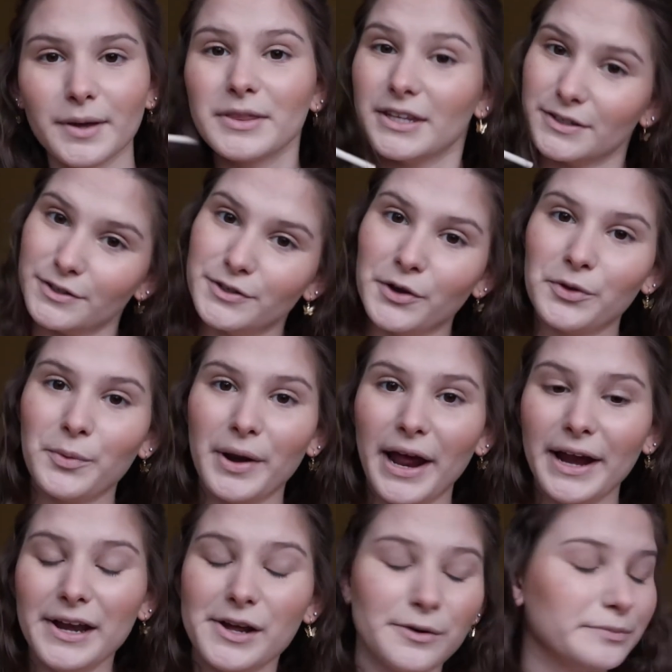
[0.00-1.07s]
This is just what
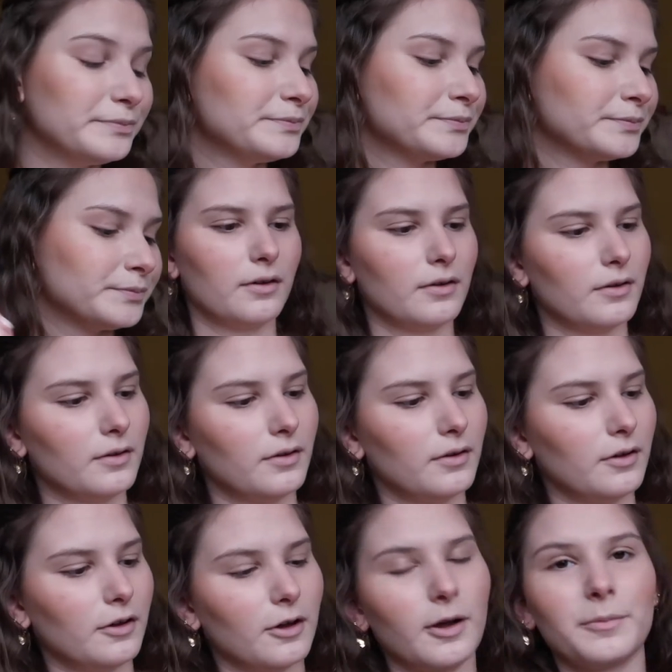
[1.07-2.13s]
I do.
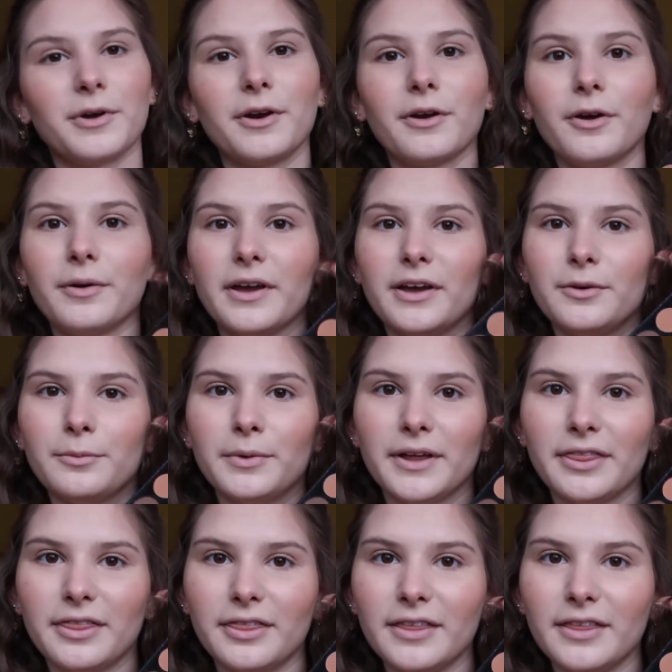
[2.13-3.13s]
I'm gonna go in with